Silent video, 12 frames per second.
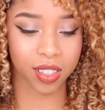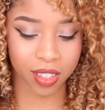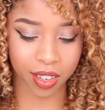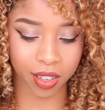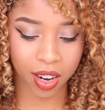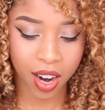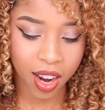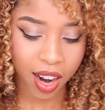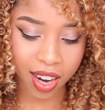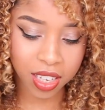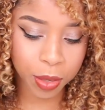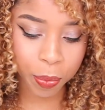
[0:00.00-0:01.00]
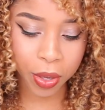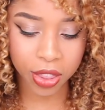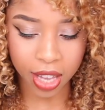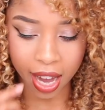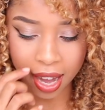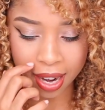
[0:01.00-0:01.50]
So I just put
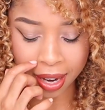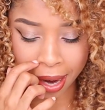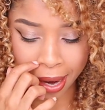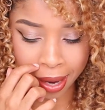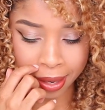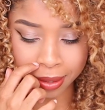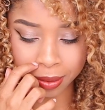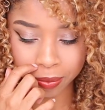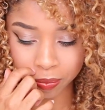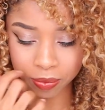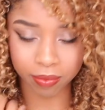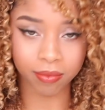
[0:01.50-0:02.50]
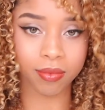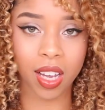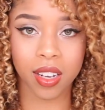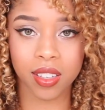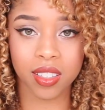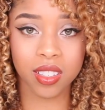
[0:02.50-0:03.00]
that, and
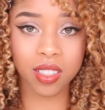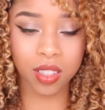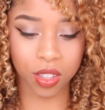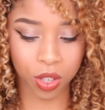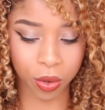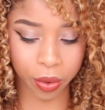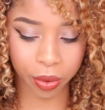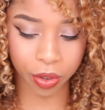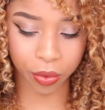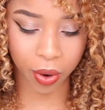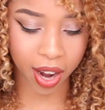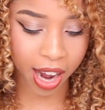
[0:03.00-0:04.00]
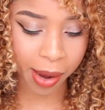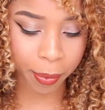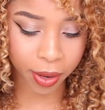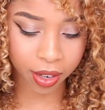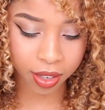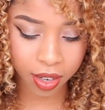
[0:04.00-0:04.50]
that's just the truth of what
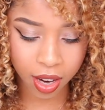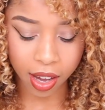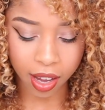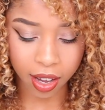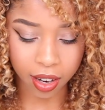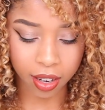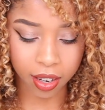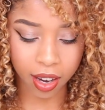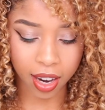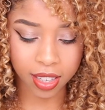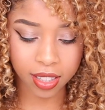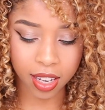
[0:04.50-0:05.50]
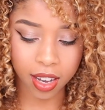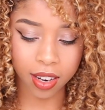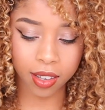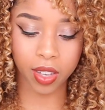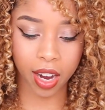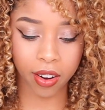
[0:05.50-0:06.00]
happened. And I
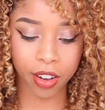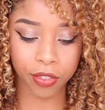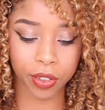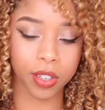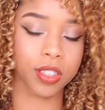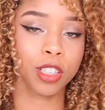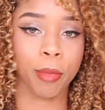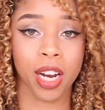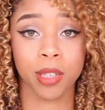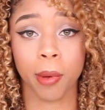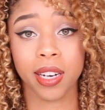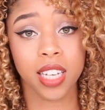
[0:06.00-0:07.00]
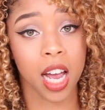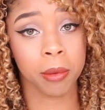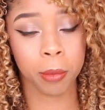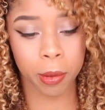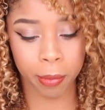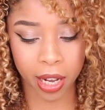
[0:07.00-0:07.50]
said, now I've learned to manage my time a
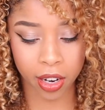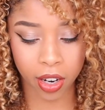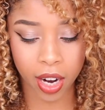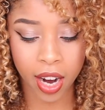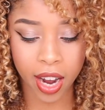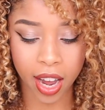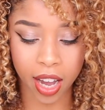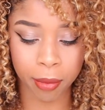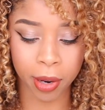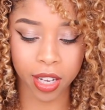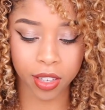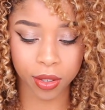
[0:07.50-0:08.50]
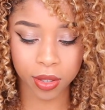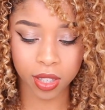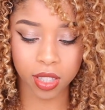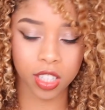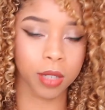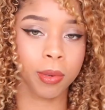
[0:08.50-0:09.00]
bit better, and my
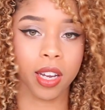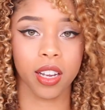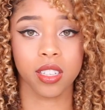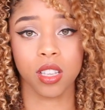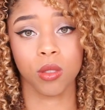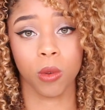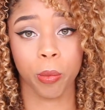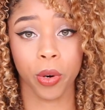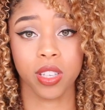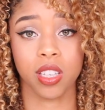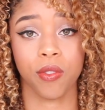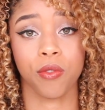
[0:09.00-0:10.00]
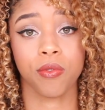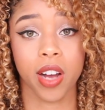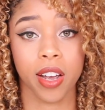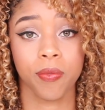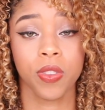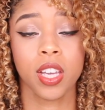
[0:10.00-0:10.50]
UC GPA is a
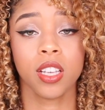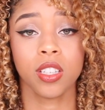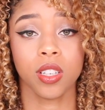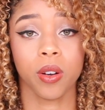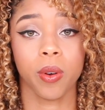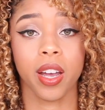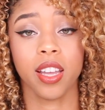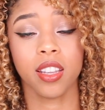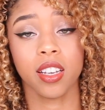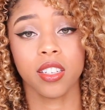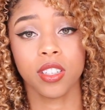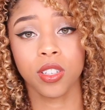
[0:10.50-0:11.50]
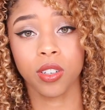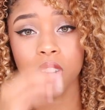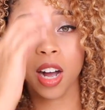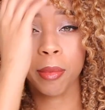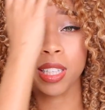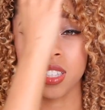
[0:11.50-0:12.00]
3.75. So in the additional
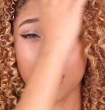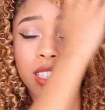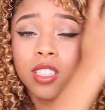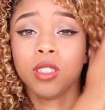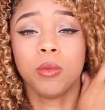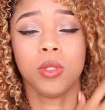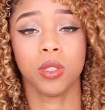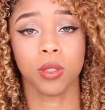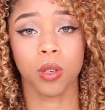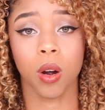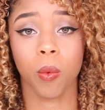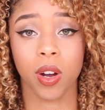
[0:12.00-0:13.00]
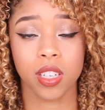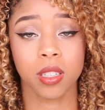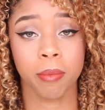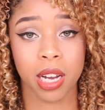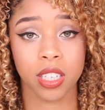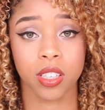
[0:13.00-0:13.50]
comment section, you do want to
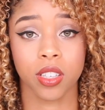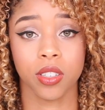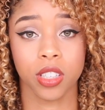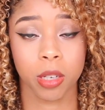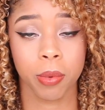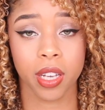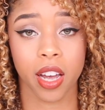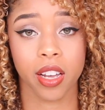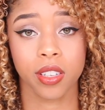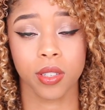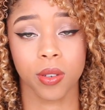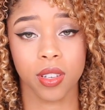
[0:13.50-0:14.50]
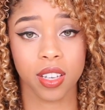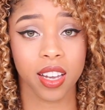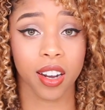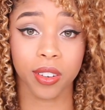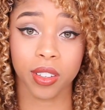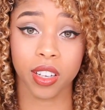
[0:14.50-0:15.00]
mention your GPA, so you can
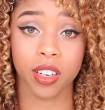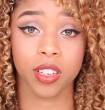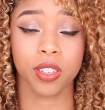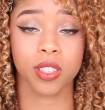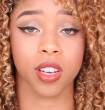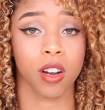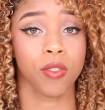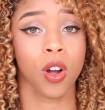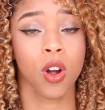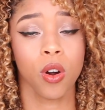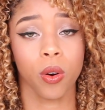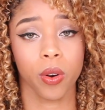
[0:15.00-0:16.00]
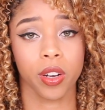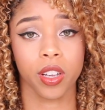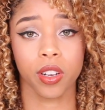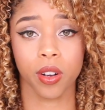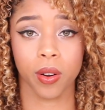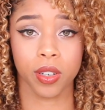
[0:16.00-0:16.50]
calculate it yourself, or you
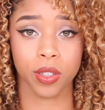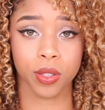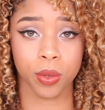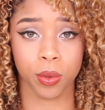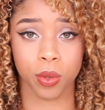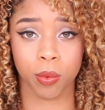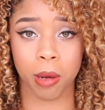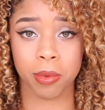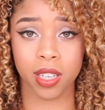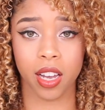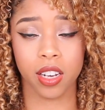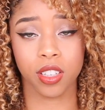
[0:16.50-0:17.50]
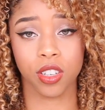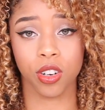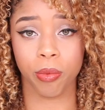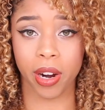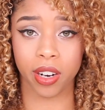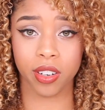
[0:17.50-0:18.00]
can go on your school's website into
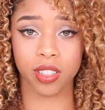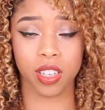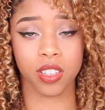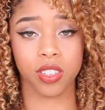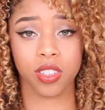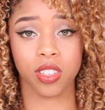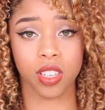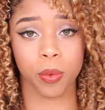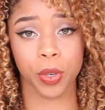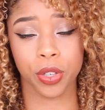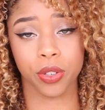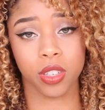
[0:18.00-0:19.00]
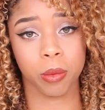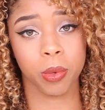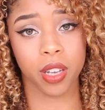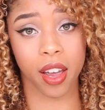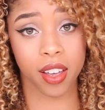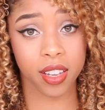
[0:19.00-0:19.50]
your records and just see what your
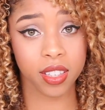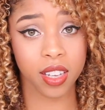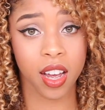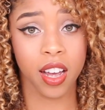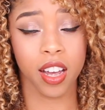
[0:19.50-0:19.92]
GPA is.